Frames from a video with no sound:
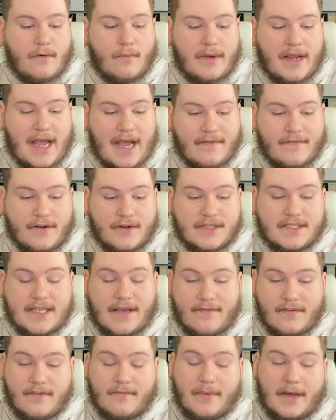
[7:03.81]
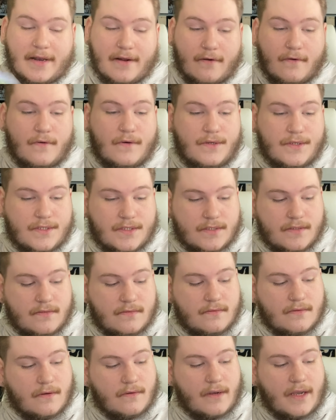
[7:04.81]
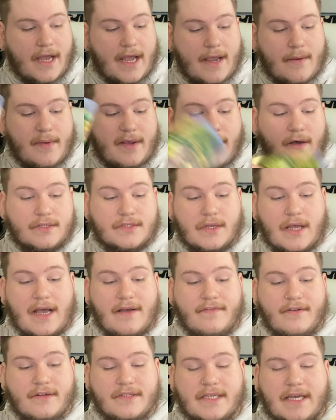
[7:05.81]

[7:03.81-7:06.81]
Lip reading: we have here Seven of Pentacles, okay? And we also have here